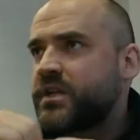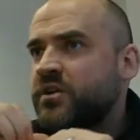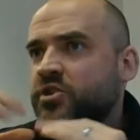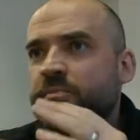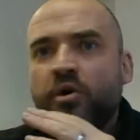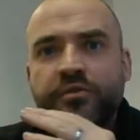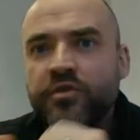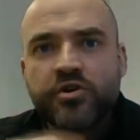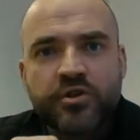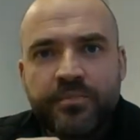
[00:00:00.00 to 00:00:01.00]
So both of
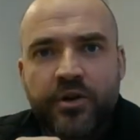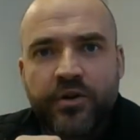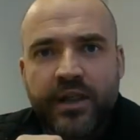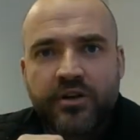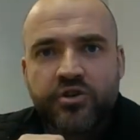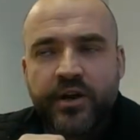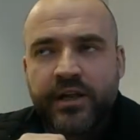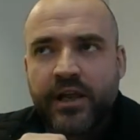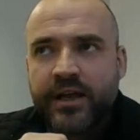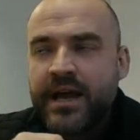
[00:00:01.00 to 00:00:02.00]
those can be done
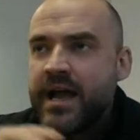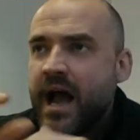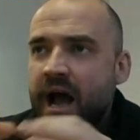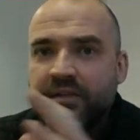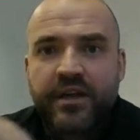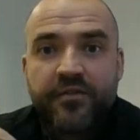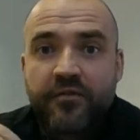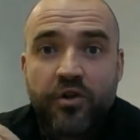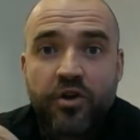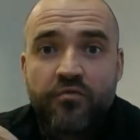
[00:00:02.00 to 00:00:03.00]
electronically. I think if you have
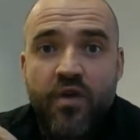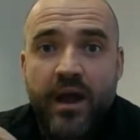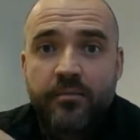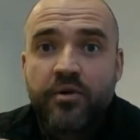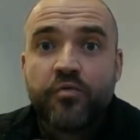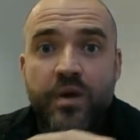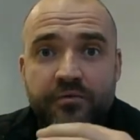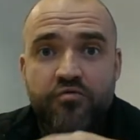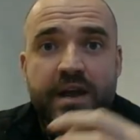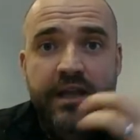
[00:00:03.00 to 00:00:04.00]
a look on Rightmove,
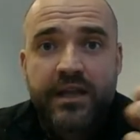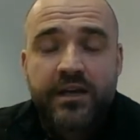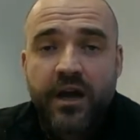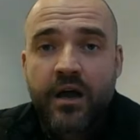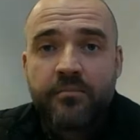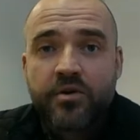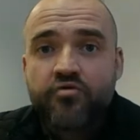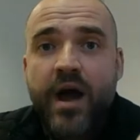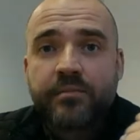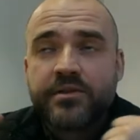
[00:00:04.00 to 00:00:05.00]
we've really
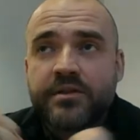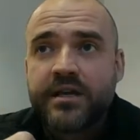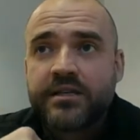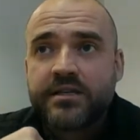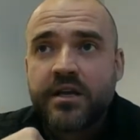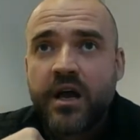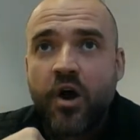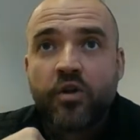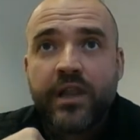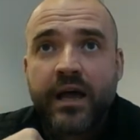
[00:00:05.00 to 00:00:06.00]
grabbed this
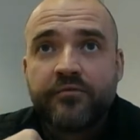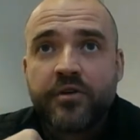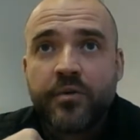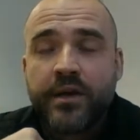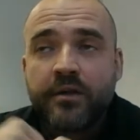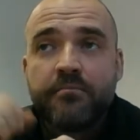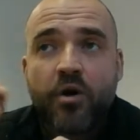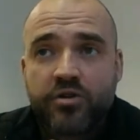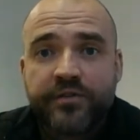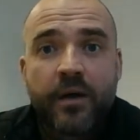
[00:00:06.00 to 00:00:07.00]
online viewing, and
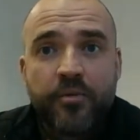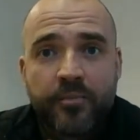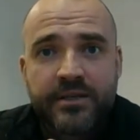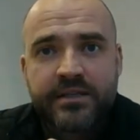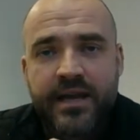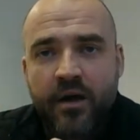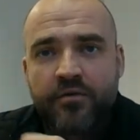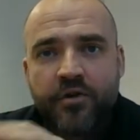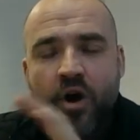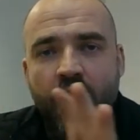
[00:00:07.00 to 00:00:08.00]
most of our properties now
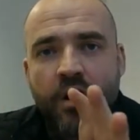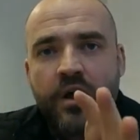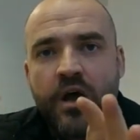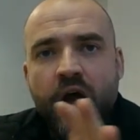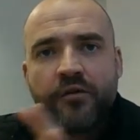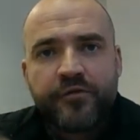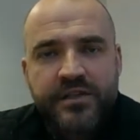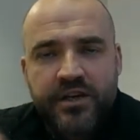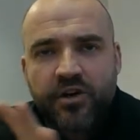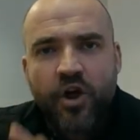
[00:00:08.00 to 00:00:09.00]
have got a
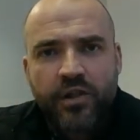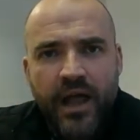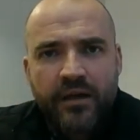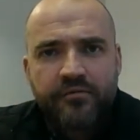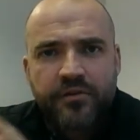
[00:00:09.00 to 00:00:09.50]
physical online